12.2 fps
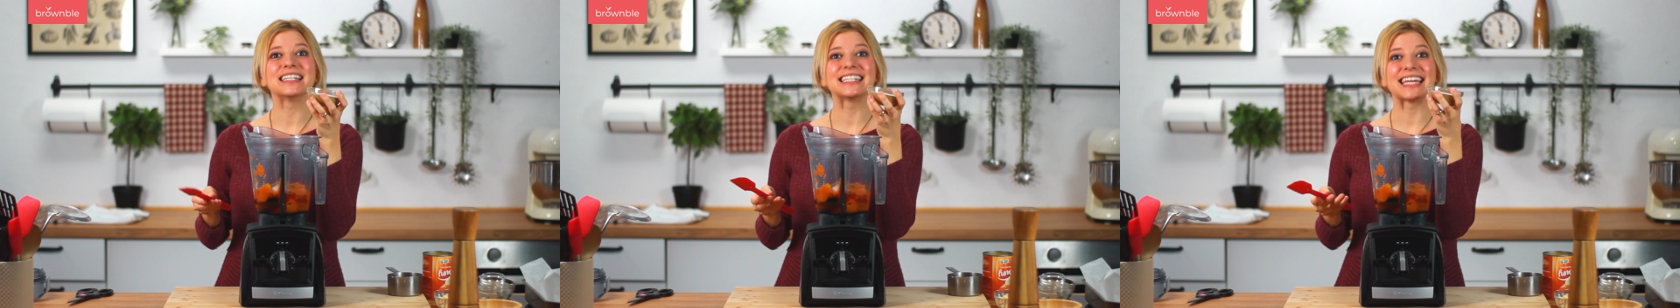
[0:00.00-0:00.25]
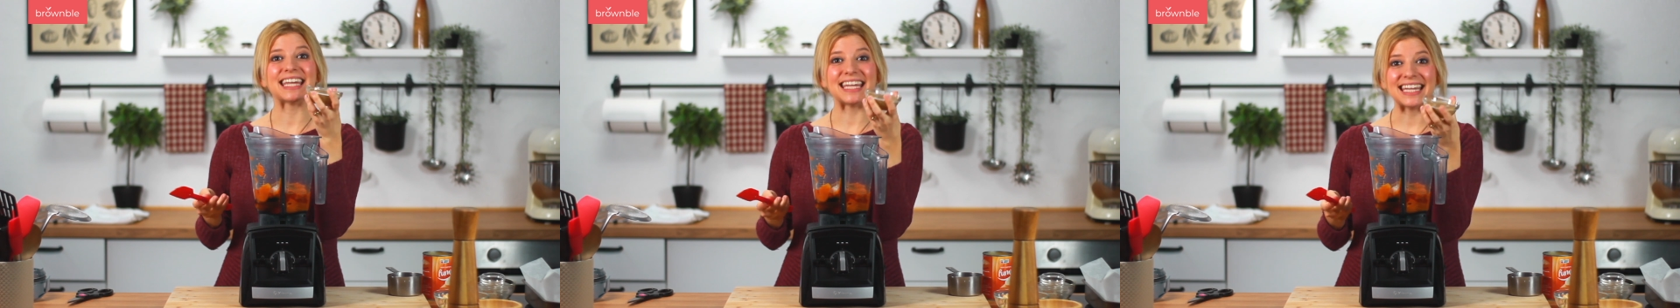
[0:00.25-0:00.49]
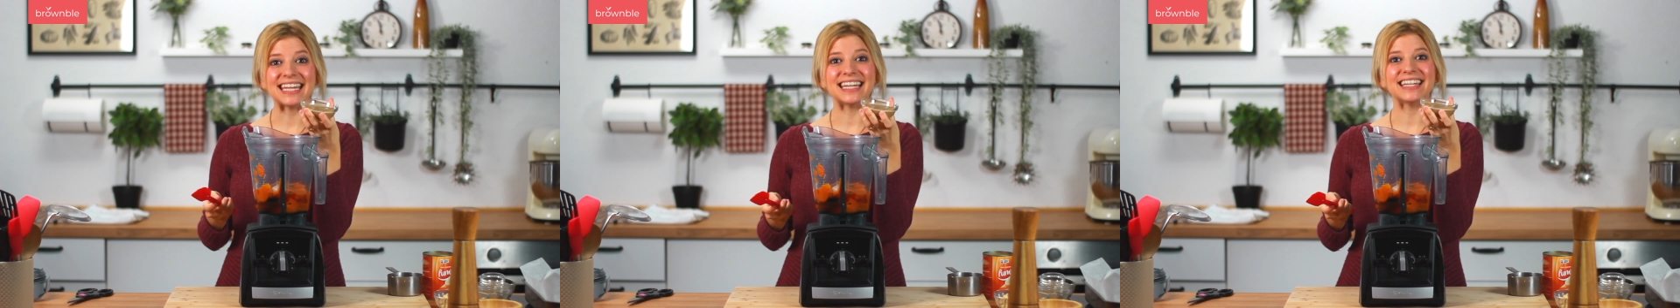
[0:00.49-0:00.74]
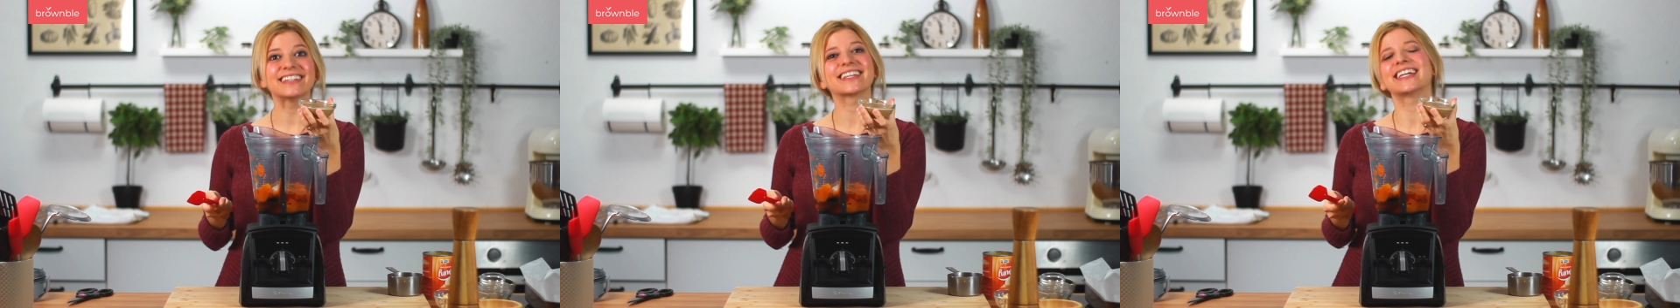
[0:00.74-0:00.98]

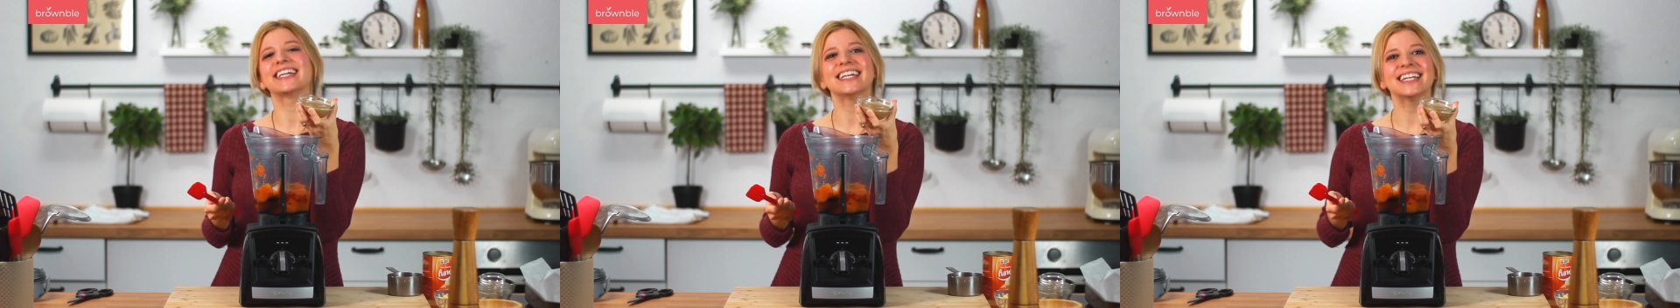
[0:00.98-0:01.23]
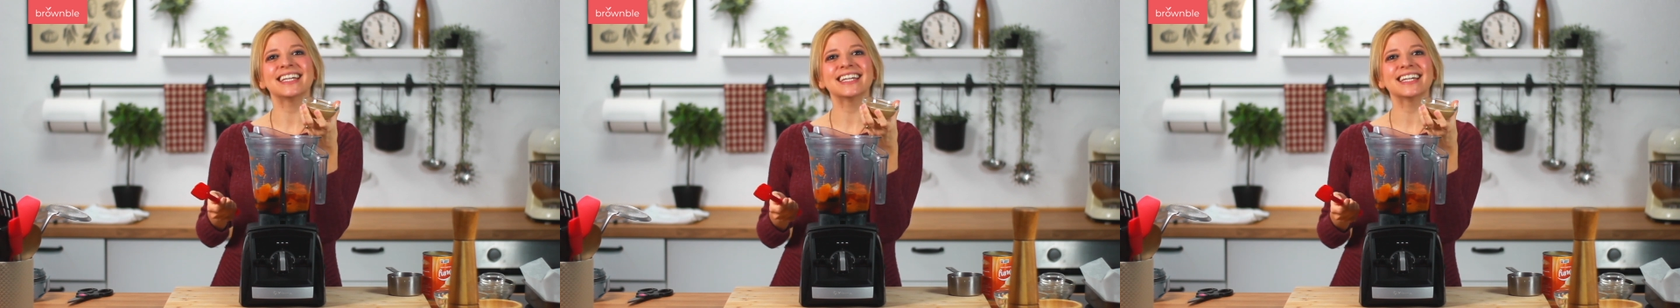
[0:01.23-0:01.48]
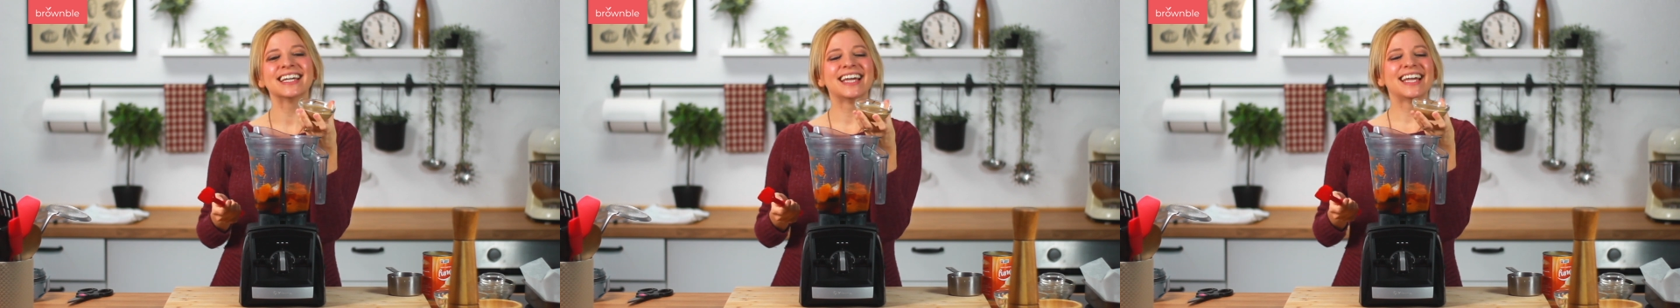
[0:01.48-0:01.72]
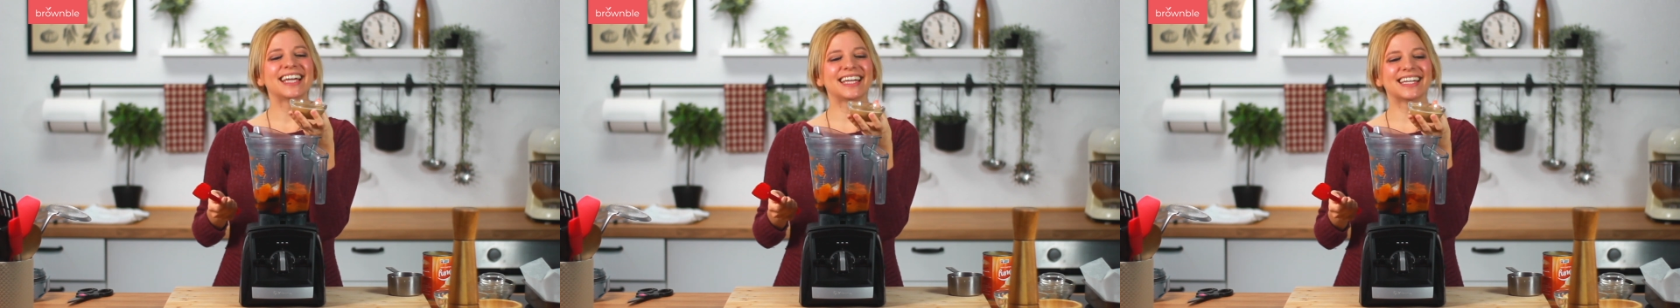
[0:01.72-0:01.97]
tahini. Tahini
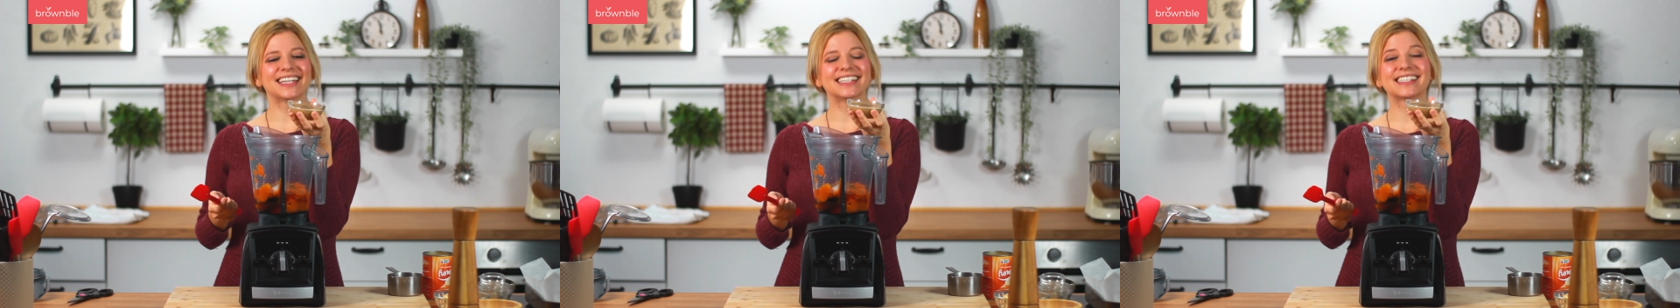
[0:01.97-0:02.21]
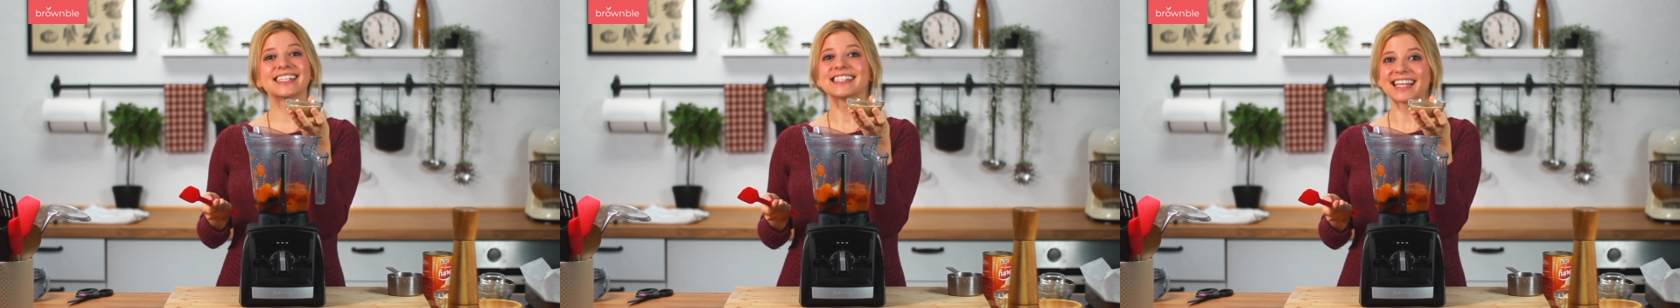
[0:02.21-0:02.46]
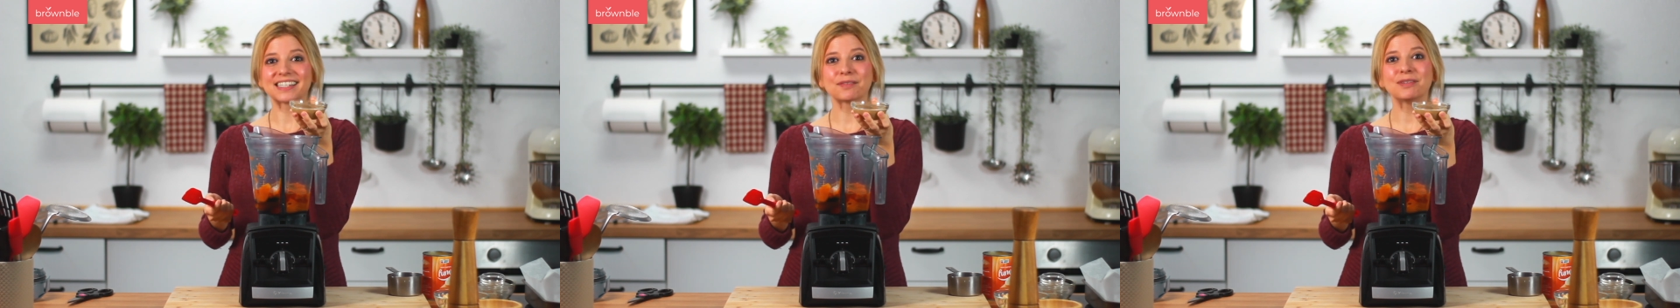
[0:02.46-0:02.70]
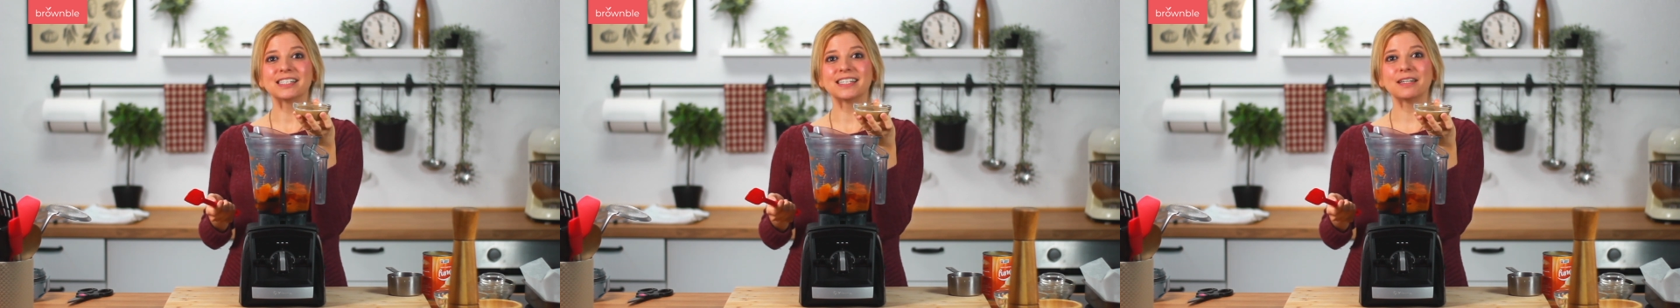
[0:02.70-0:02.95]
is
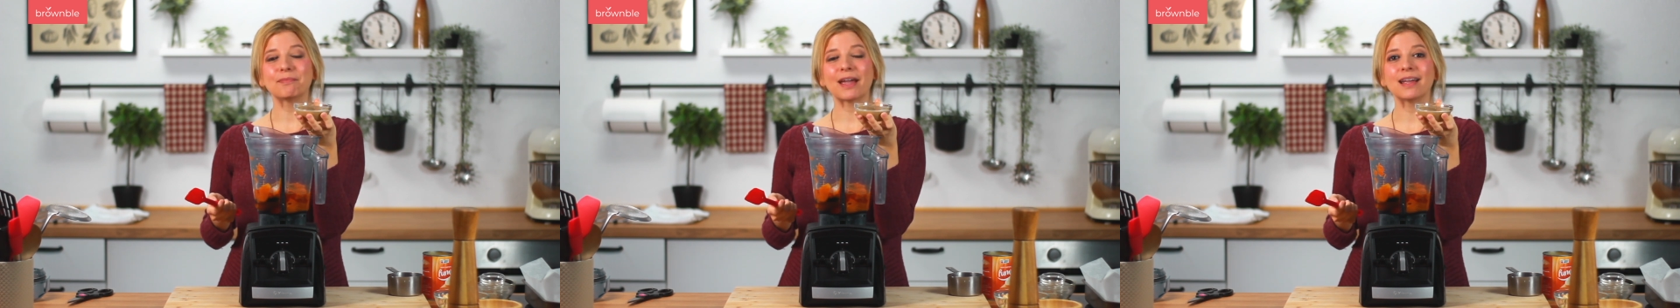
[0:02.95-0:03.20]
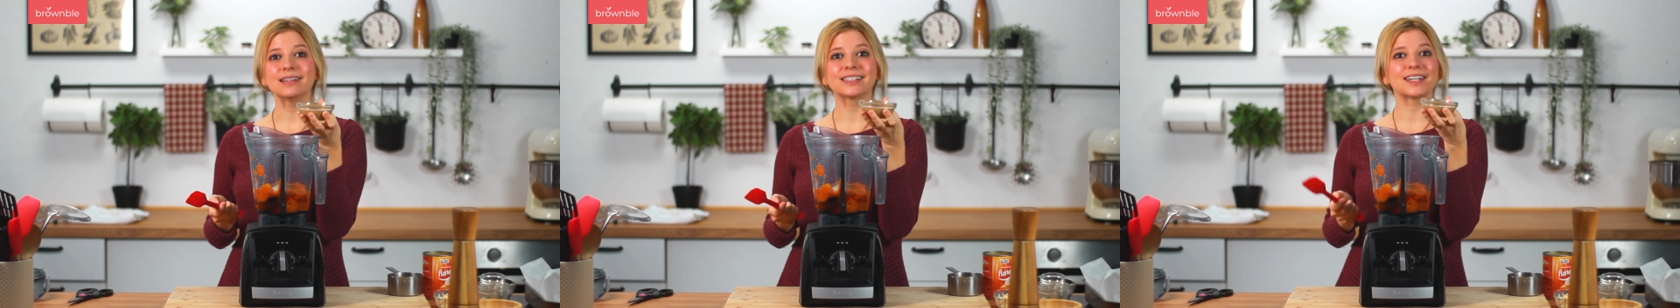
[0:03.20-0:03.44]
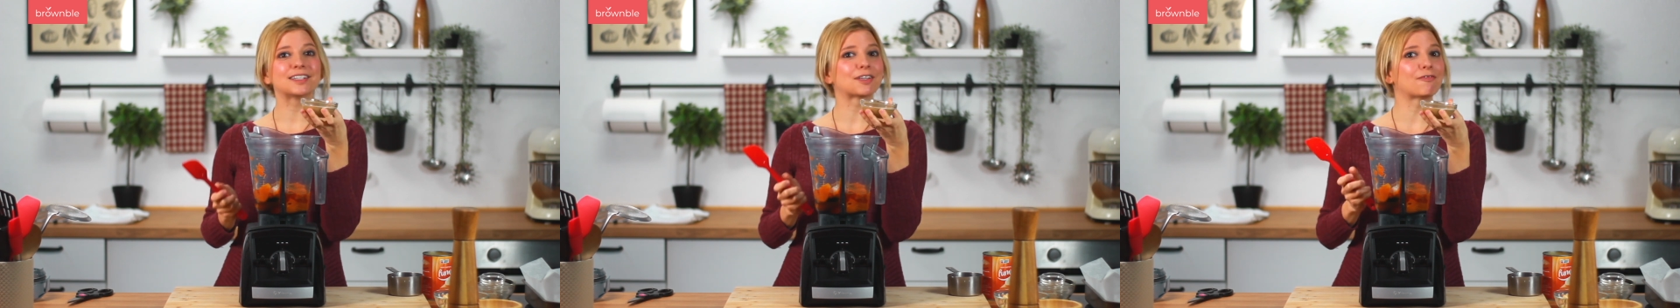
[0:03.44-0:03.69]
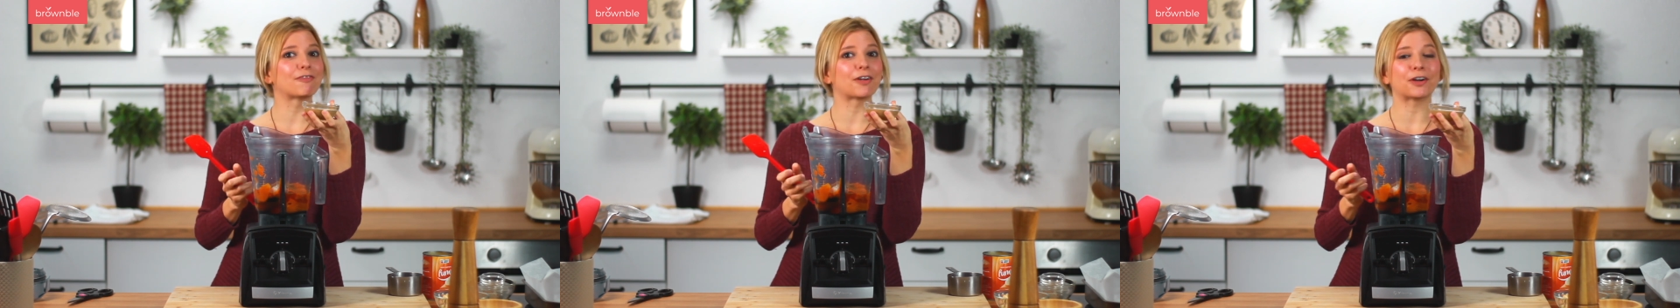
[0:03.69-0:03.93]
sesame seed paste. It's
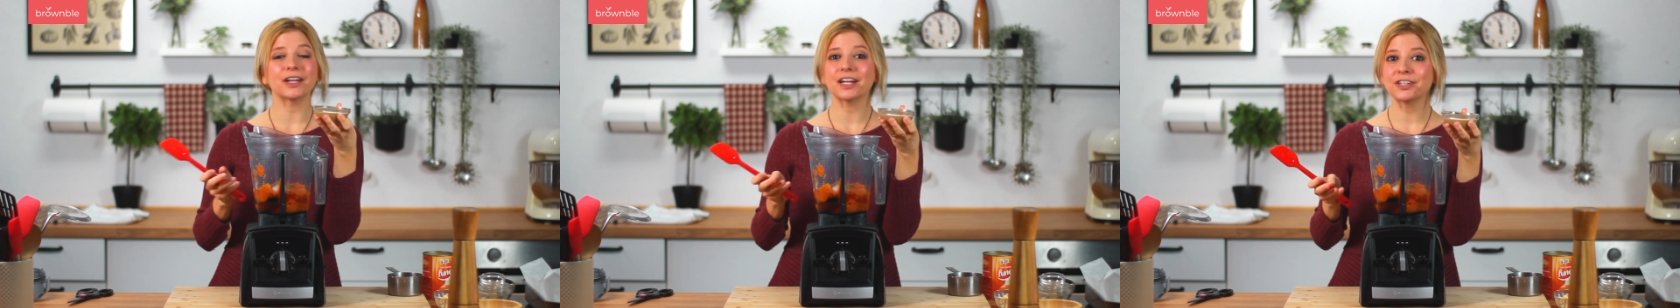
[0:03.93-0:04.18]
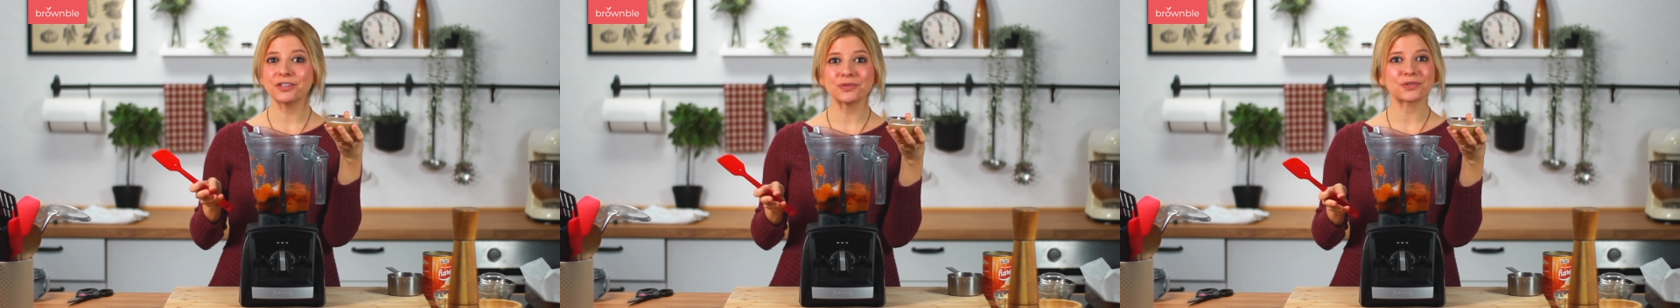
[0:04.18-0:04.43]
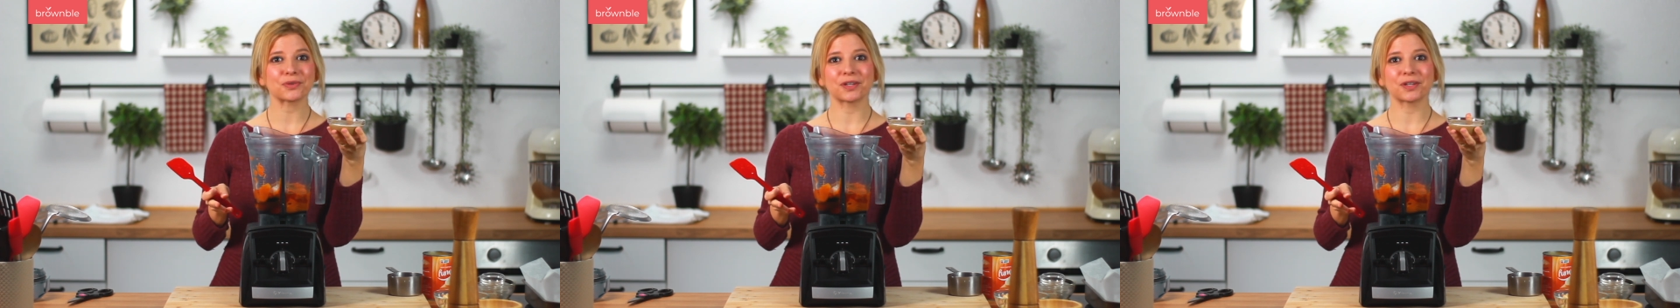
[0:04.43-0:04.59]
a very unusual